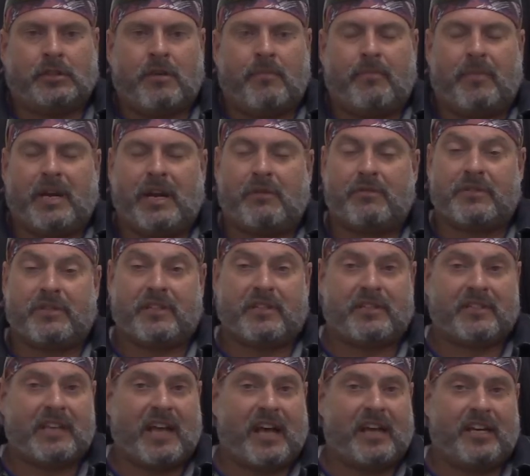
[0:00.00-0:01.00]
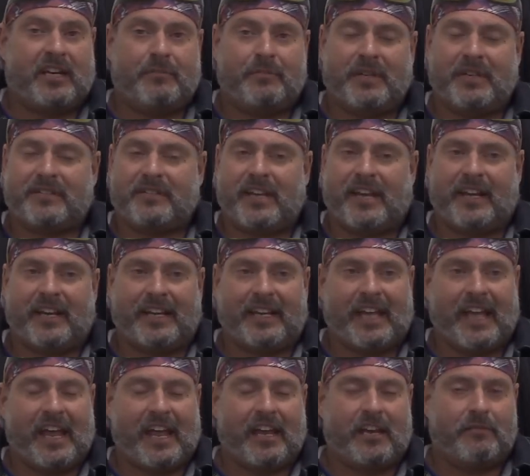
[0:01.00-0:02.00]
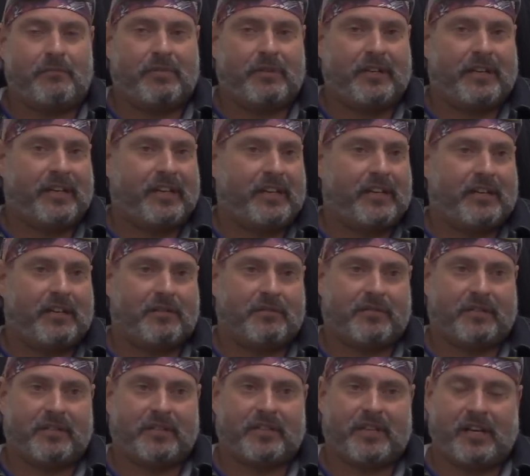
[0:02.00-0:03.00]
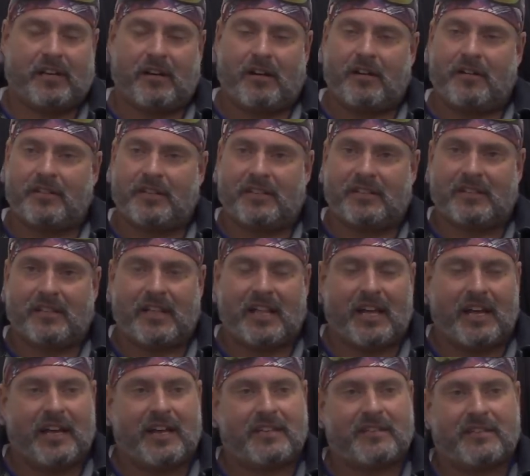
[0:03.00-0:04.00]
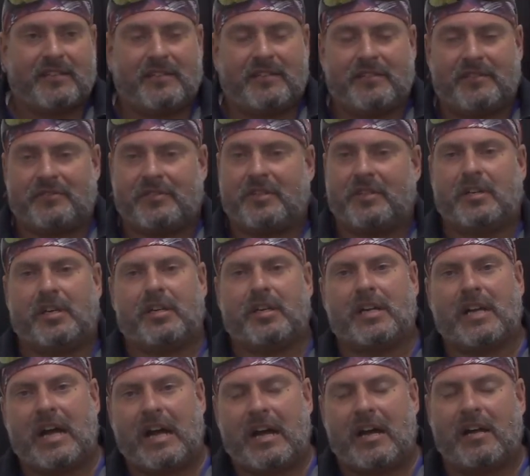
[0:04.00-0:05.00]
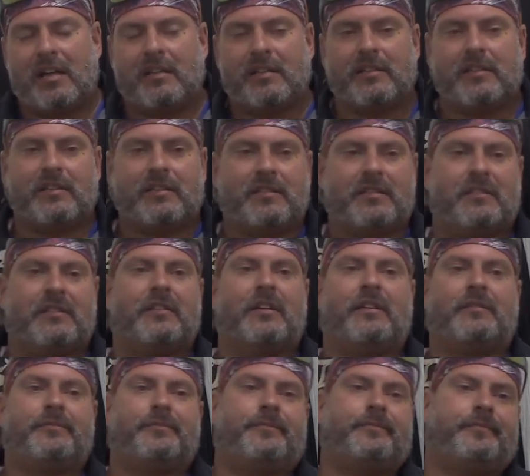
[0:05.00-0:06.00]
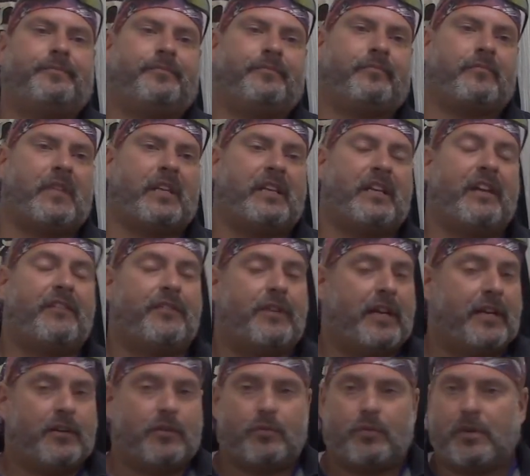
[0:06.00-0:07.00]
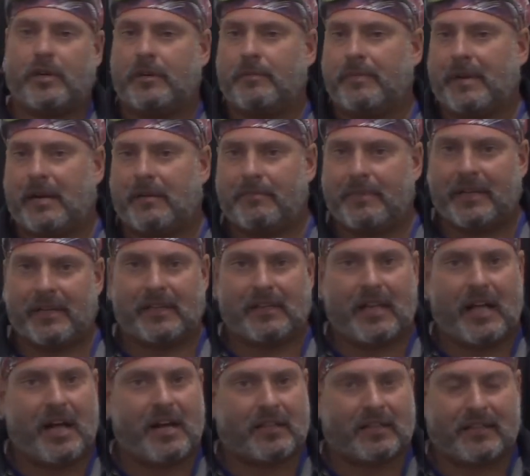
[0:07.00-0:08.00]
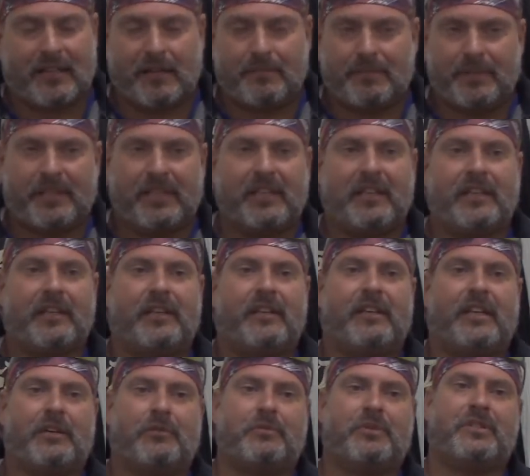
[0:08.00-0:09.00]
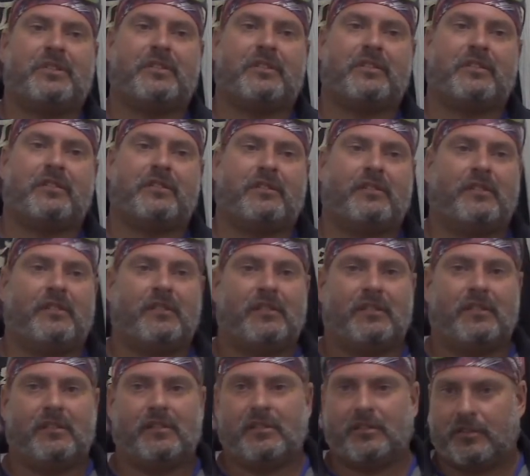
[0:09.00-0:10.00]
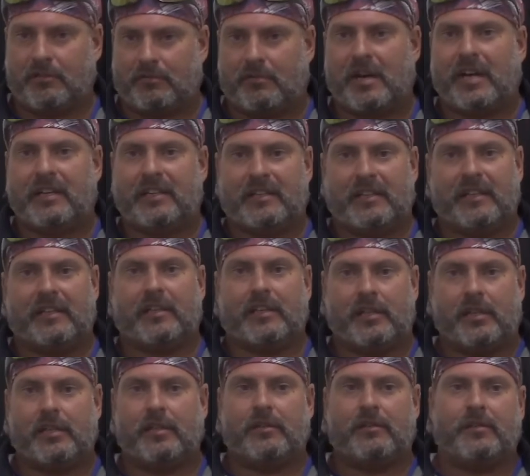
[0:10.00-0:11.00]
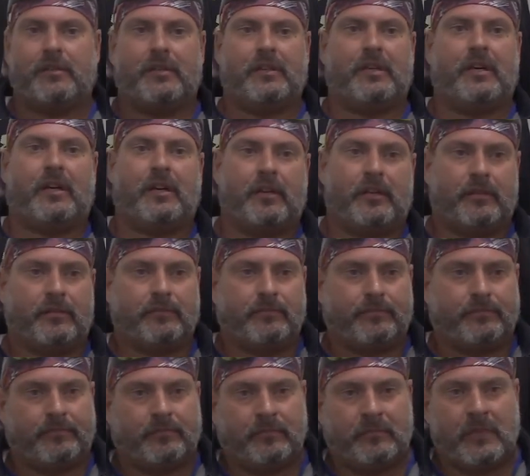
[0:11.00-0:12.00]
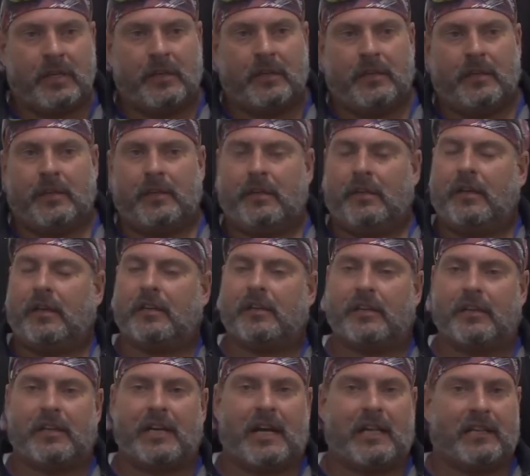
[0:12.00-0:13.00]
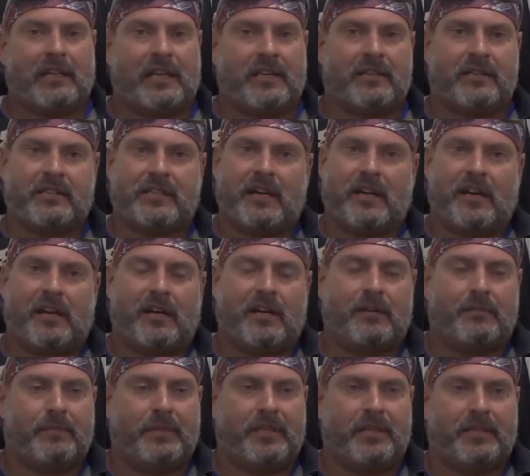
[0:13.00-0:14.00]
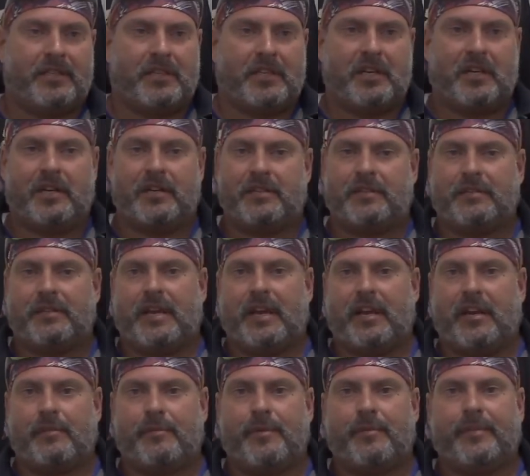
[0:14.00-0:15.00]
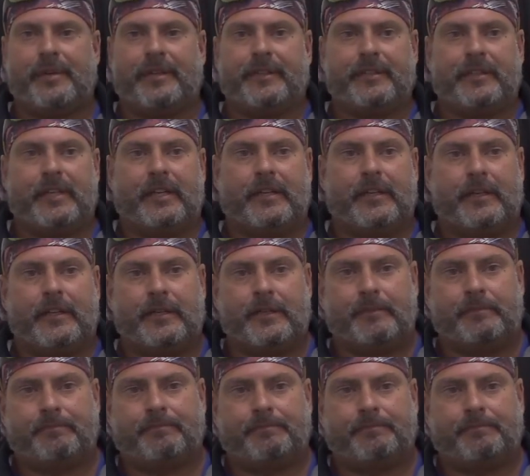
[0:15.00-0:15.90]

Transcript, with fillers: but I was excited because I had a game plan. I was going to take all these classes. I was going to go to college. I never had to worry about being locked up again. It was the right thing to do. Um, I could have got less time, but the judge hammered me, and um,